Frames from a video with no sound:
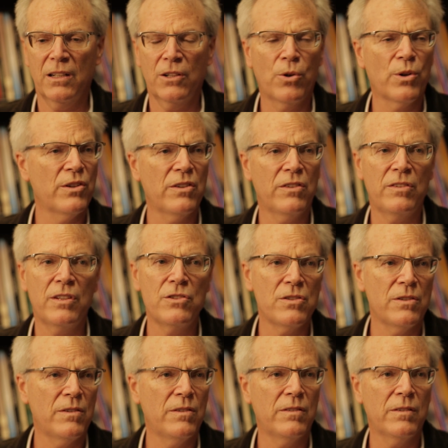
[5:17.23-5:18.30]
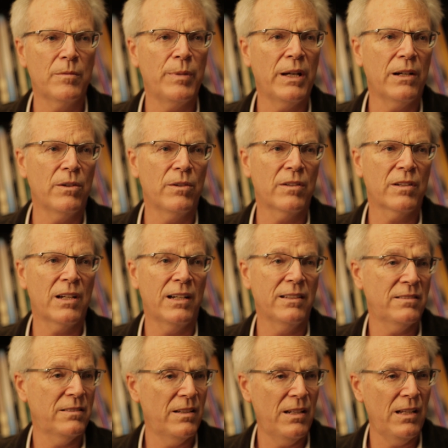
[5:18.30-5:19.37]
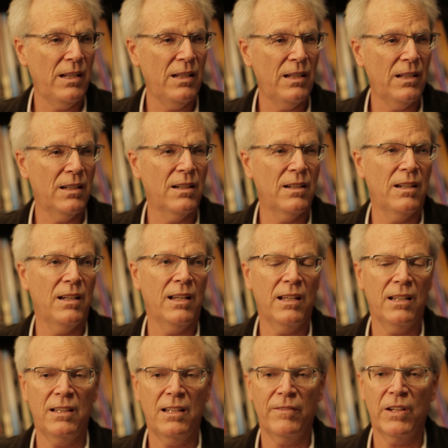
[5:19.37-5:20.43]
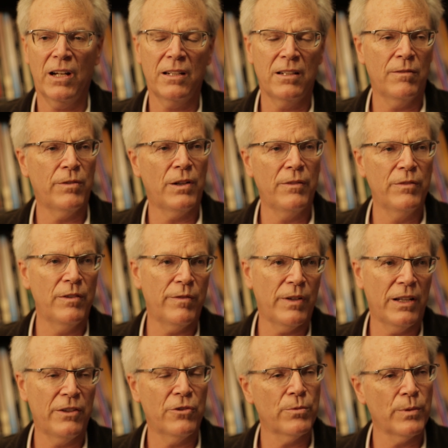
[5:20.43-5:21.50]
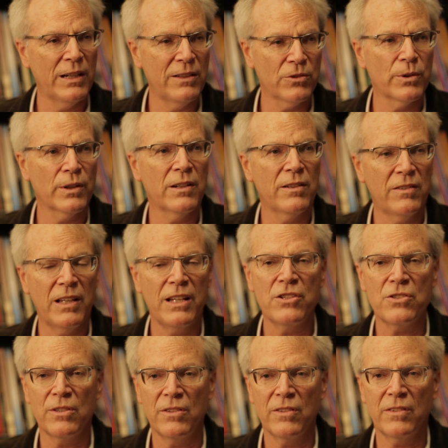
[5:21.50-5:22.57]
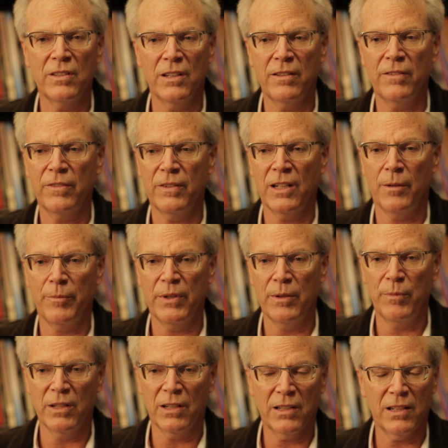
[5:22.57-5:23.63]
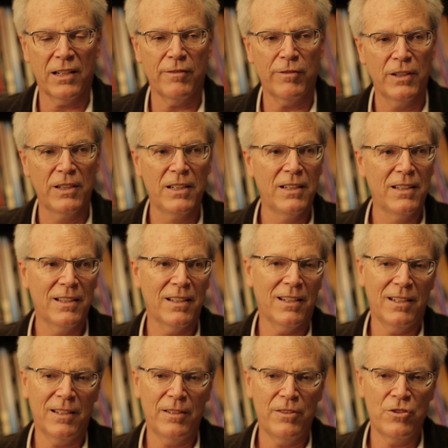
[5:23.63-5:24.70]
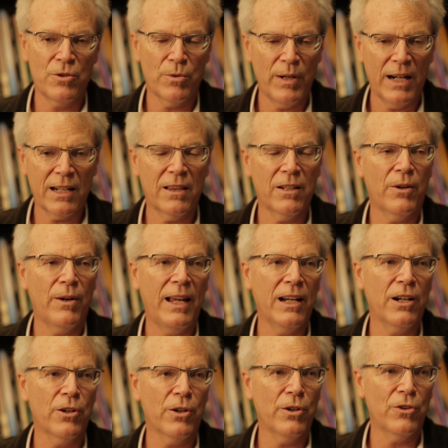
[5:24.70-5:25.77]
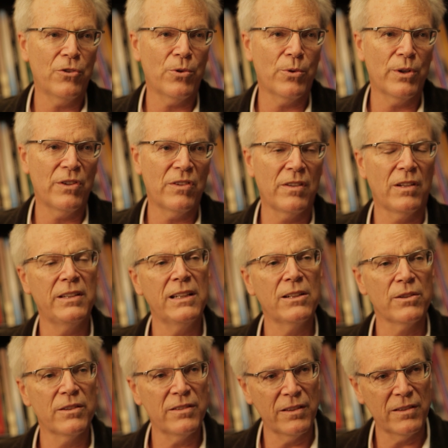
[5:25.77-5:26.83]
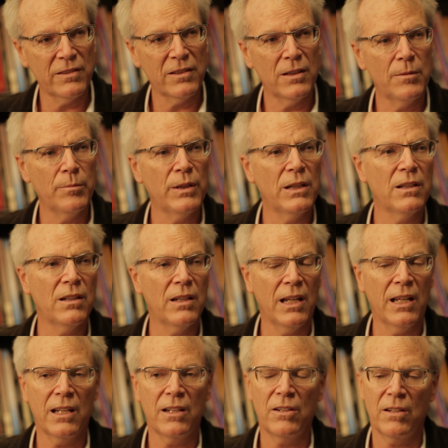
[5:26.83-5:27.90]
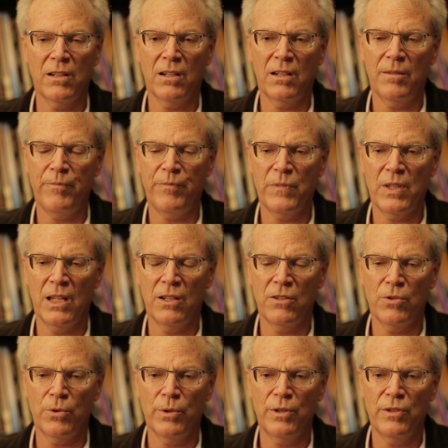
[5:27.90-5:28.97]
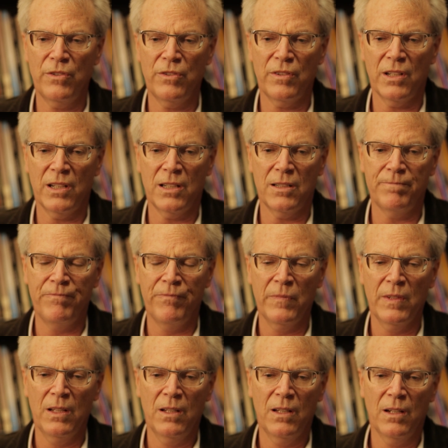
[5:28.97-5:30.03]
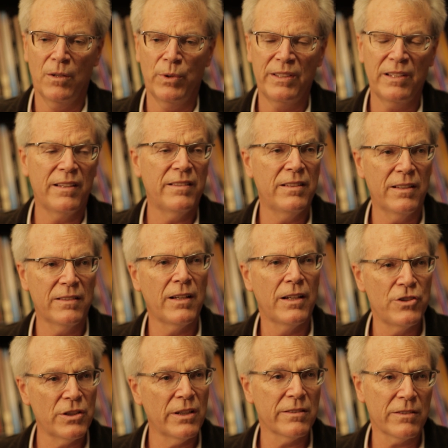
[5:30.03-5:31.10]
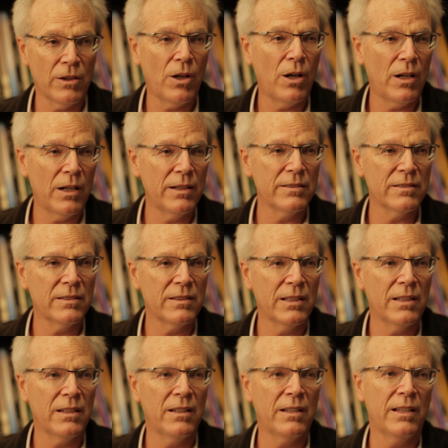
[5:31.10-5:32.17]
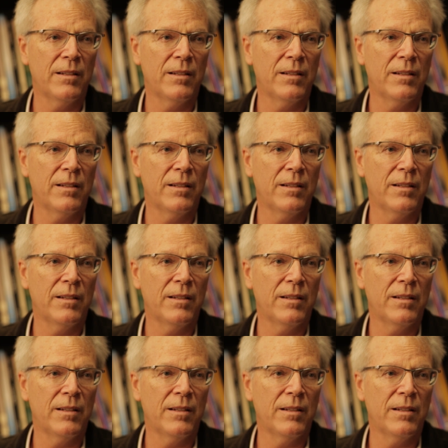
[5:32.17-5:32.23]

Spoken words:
court decisions about custody, and they've gotten involved in fathers' rights organizations that have helped them to kind of direct their anger towards the legal system and towards what they see as unjust laws that